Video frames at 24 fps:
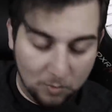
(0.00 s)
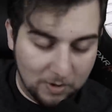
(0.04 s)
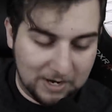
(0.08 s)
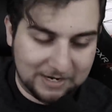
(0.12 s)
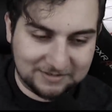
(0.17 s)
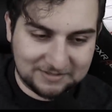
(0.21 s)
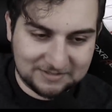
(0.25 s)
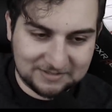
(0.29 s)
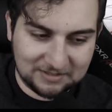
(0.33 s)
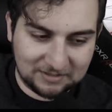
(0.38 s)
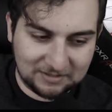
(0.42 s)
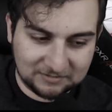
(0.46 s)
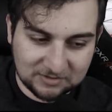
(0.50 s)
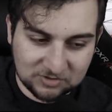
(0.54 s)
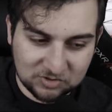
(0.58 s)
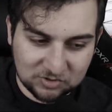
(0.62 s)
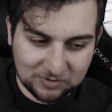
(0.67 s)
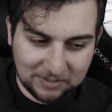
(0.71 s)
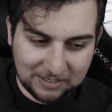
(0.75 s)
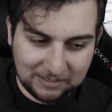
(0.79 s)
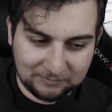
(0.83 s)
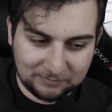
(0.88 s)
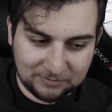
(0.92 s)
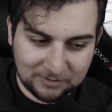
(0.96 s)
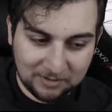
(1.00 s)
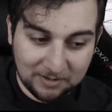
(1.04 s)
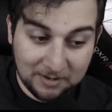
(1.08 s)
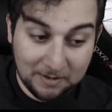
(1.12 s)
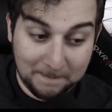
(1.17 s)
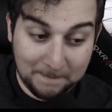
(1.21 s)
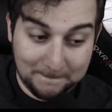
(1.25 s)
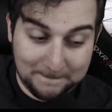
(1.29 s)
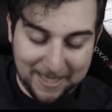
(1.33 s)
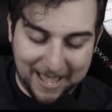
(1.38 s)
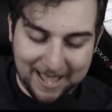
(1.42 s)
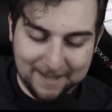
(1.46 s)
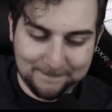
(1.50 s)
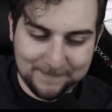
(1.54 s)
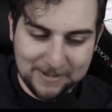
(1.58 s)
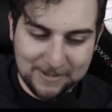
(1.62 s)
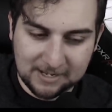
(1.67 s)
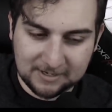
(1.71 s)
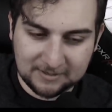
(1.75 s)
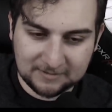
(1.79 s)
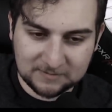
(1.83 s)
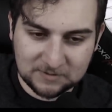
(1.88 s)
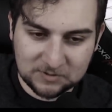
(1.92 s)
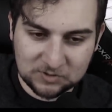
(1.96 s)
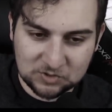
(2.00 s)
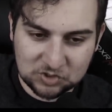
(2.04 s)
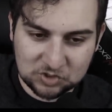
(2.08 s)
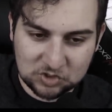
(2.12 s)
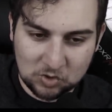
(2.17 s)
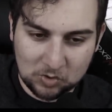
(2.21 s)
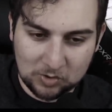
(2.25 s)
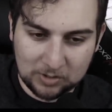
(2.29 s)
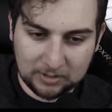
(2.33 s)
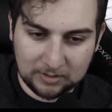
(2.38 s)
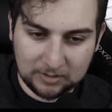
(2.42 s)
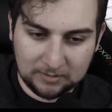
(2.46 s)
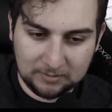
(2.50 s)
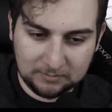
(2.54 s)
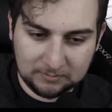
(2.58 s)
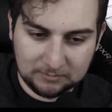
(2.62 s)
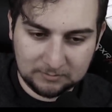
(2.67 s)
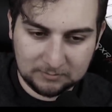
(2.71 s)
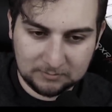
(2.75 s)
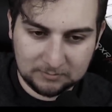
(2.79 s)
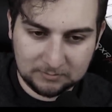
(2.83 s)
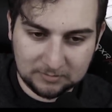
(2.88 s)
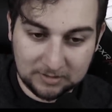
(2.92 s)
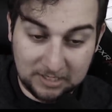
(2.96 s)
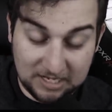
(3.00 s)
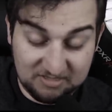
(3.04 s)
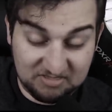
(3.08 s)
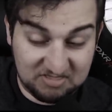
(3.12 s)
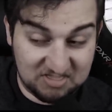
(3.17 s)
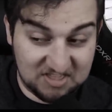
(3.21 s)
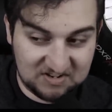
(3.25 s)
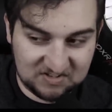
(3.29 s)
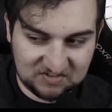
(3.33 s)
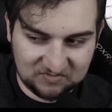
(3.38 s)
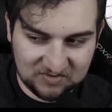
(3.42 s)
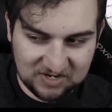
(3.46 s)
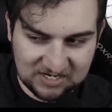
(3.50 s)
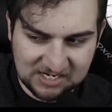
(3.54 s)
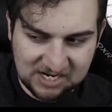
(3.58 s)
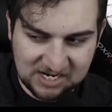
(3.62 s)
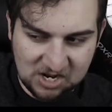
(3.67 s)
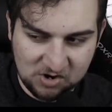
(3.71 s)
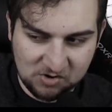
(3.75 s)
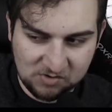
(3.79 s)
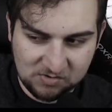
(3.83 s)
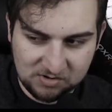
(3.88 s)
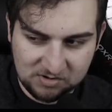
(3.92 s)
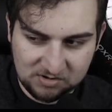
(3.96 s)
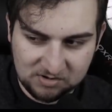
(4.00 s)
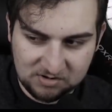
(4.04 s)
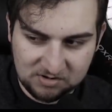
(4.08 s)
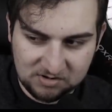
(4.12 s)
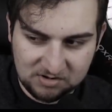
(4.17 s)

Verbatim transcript: the way Cell described Batman in this story, in this video,